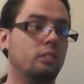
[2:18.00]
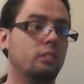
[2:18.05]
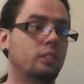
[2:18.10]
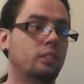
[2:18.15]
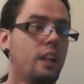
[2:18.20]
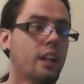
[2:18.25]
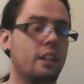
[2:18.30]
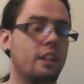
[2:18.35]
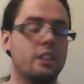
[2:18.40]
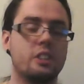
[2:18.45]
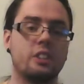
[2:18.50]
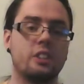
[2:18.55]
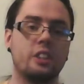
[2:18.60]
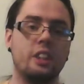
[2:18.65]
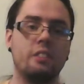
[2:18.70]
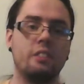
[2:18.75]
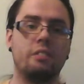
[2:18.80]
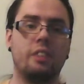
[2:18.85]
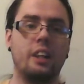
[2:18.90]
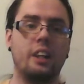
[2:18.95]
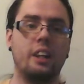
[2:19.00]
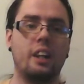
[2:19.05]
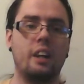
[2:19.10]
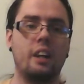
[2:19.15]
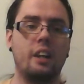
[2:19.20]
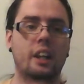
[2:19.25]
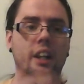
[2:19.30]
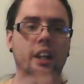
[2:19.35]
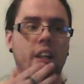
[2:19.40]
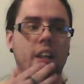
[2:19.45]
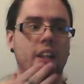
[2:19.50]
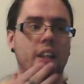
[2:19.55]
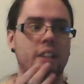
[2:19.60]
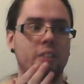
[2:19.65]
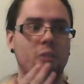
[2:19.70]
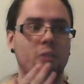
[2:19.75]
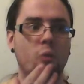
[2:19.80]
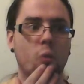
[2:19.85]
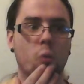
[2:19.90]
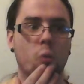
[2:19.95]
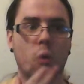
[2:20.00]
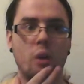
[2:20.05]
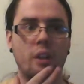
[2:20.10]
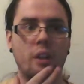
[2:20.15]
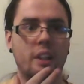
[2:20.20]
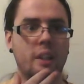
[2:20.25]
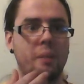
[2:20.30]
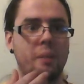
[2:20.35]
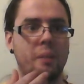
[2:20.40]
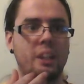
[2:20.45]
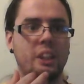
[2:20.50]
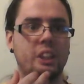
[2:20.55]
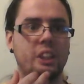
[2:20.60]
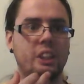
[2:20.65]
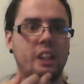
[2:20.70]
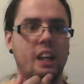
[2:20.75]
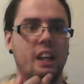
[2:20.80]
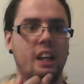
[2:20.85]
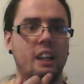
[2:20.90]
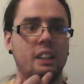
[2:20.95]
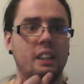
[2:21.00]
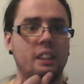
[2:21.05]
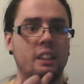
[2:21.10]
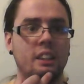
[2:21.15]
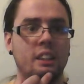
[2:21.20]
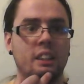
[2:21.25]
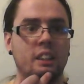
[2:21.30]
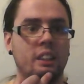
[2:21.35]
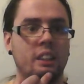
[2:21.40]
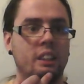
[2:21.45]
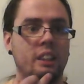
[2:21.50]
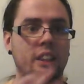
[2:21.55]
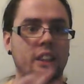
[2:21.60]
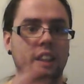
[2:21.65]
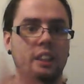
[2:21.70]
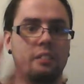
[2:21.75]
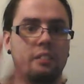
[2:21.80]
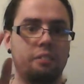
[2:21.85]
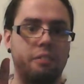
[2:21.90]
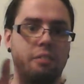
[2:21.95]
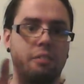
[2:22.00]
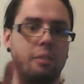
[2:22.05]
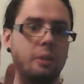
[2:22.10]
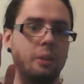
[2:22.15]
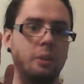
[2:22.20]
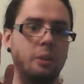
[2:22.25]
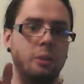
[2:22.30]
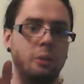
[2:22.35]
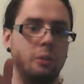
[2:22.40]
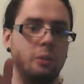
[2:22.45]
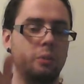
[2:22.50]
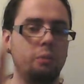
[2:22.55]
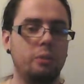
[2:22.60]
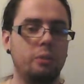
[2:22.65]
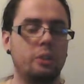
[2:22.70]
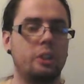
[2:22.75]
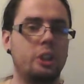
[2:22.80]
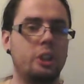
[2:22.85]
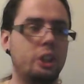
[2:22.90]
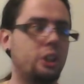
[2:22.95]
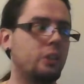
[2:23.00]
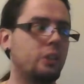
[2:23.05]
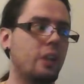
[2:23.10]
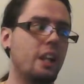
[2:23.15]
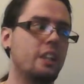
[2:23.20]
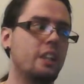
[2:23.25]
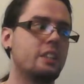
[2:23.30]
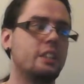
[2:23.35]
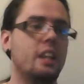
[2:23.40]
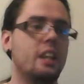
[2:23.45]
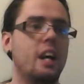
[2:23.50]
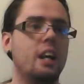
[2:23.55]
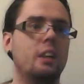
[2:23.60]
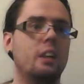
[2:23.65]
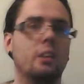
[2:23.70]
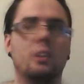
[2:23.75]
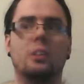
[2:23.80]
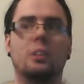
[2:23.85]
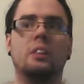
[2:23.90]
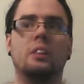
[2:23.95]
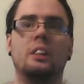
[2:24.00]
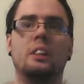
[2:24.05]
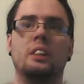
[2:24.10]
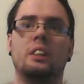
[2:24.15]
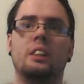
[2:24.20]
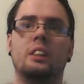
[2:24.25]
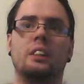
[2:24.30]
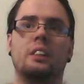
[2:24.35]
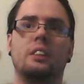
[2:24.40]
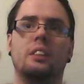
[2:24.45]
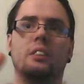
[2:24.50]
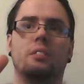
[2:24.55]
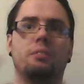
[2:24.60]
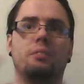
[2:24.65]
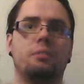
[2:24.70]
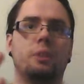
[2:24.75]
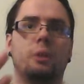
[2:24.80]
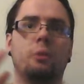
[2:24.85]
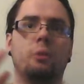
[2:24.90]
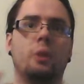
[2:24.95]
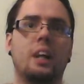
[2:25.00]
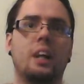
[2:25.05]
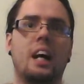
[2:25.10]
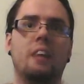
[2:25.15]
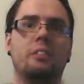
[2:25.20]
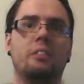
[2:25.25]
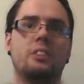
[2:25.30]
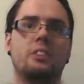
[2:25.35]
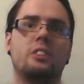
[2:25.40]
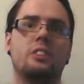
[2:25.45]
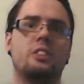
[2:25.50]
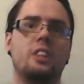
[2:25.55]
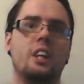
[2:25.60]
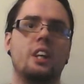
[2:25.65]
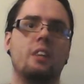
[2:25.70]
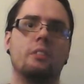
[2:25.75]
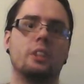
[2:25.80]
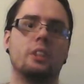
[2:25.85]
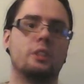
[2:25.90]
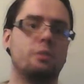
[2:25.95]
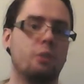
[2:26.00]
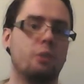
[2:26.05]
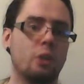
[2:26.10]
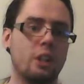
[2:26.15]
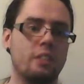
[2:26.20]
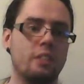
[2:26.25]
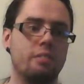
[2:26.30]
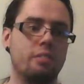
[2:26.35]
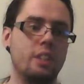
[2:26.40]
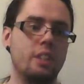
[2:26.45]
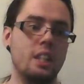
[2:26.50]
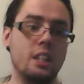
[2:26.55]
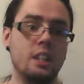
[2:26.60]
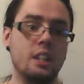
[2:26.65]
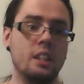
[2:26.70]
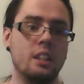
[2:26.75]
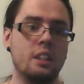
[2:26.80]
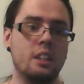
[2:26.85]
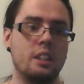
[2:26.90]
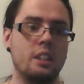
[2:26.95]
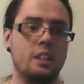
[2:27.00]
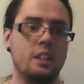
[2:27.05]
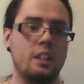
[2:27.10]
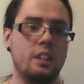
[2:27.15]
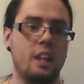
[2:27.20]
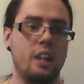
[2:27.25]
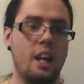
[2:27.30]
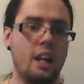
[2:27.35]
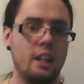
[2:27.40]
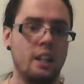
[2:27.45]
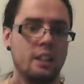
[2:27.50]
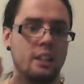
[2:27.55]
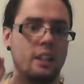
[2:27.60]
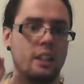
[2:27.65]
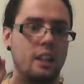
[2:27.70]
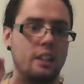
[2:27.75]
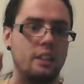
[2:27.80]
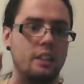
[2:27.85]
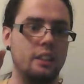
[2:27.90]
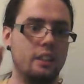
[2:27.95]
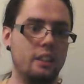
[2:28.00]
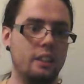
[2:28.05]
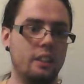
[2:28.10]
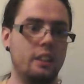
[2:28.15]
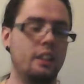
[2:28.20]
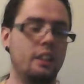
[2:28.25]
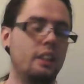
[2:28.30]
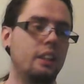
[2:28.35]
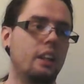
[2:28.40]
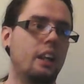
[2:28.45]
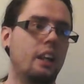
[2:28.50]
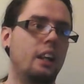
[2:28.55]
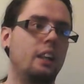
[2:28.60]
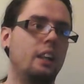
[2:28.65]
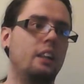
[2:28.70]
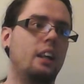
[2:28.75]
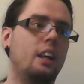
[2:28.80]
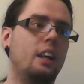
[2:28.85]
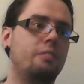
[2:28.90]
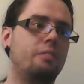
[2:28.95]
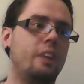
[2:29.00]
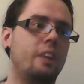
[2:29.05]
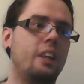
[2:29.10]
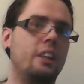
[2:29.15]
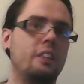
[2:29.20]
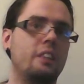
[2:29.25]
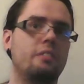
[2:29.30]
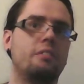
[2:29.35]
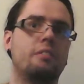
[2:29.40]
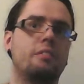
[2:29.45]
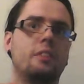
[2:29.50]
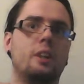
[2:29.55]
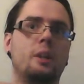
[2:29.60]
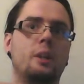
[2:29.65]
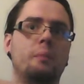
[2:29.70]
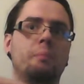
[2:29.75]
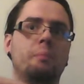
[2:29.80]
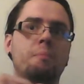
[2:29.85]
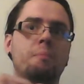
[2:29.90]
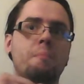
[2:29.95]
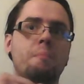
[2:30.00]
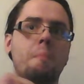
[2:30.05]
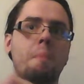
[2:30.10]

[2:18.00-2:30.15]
of the sling fire, and one of them I shot, it flew straight as an arrow for what I would say was 40 feet. And I fired it from